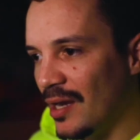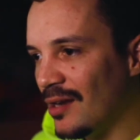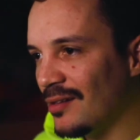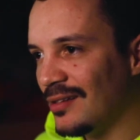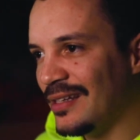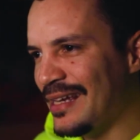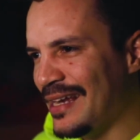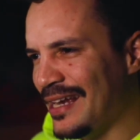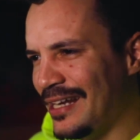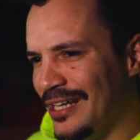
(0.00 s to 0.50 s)

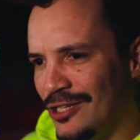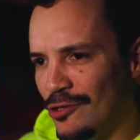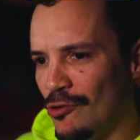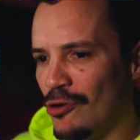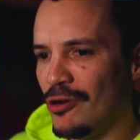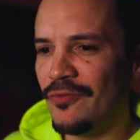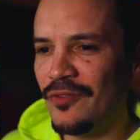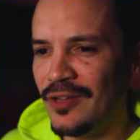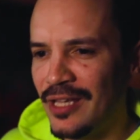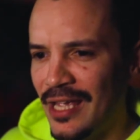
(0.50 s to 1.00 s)
barely any
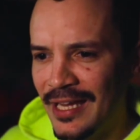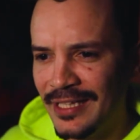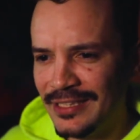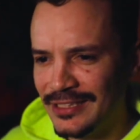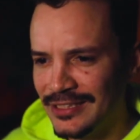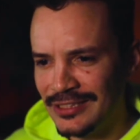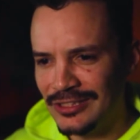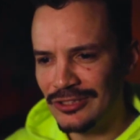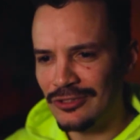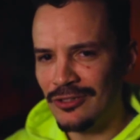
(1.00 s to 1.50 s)

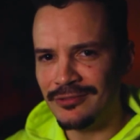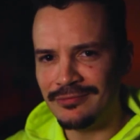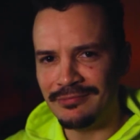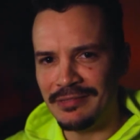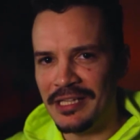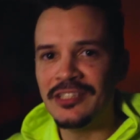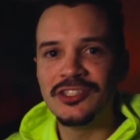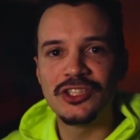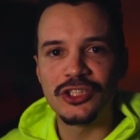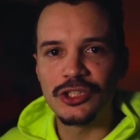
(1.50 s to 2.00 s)
notifications on
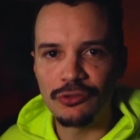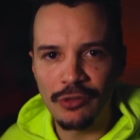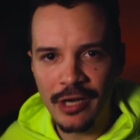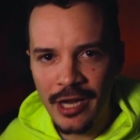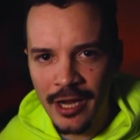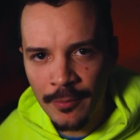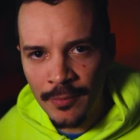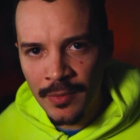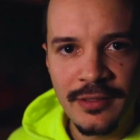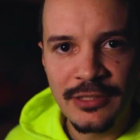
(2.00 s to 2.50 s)

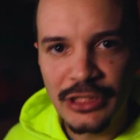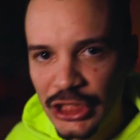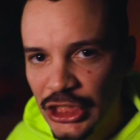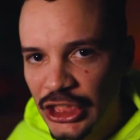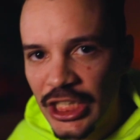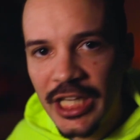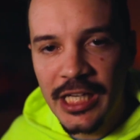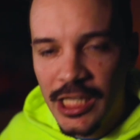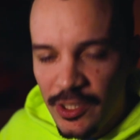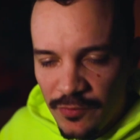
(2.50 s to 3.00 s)
Instagram, and
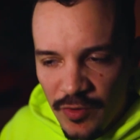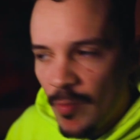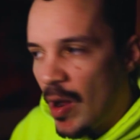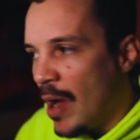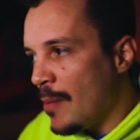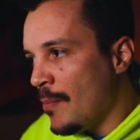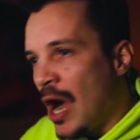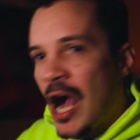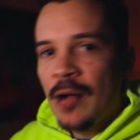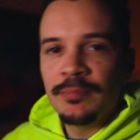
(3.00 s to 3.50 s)
shit, even
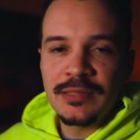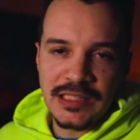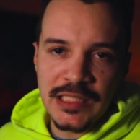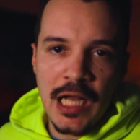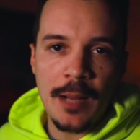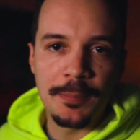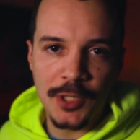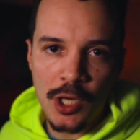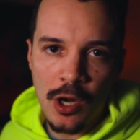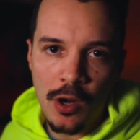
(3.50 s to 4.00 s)
my mom
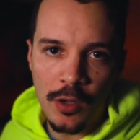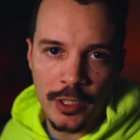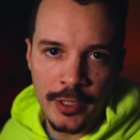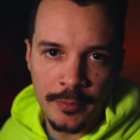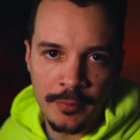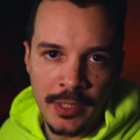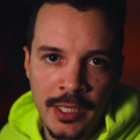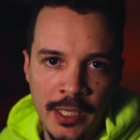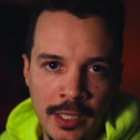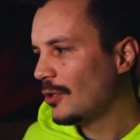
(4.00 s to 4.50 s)
stopped
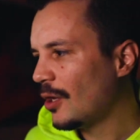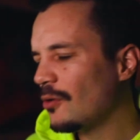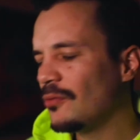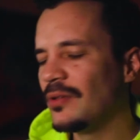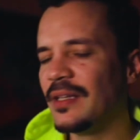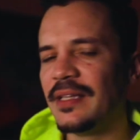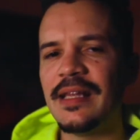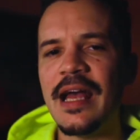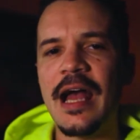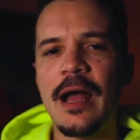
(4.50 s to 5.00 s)
calling me. Not
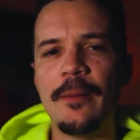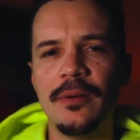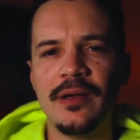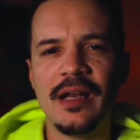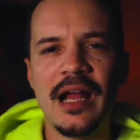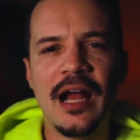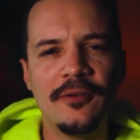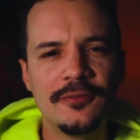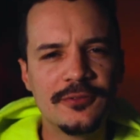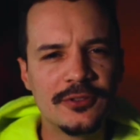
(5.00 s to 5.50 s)
only that,
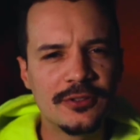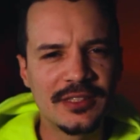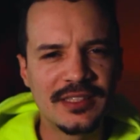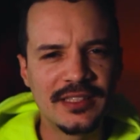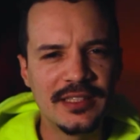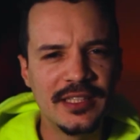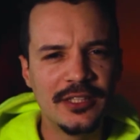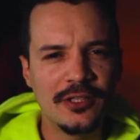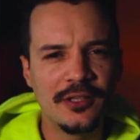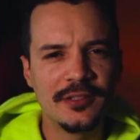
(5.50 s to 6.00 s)
but after
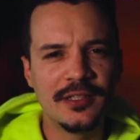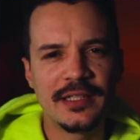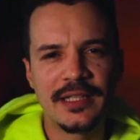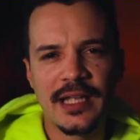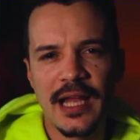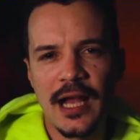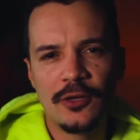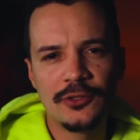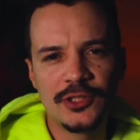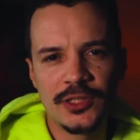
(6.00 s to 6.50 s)
sitting on the
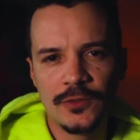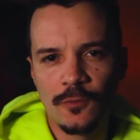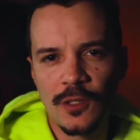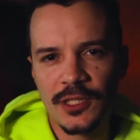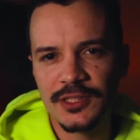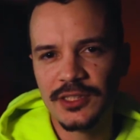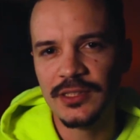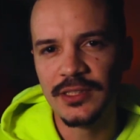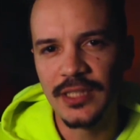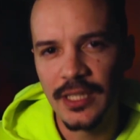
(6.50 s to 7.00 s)
couch and
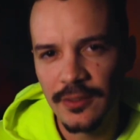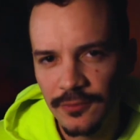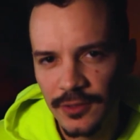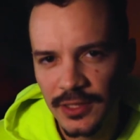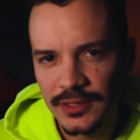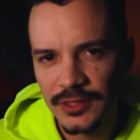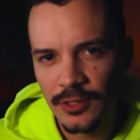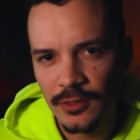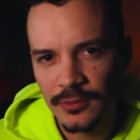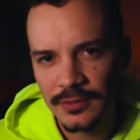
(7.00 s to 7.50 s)
watching
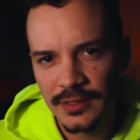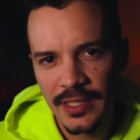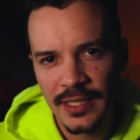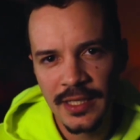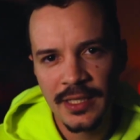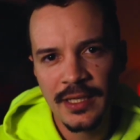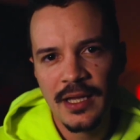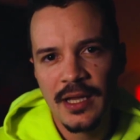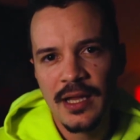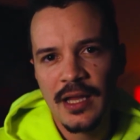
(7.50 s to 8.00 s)
Netflix all
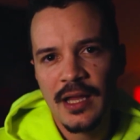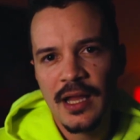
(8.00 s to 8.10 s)
day,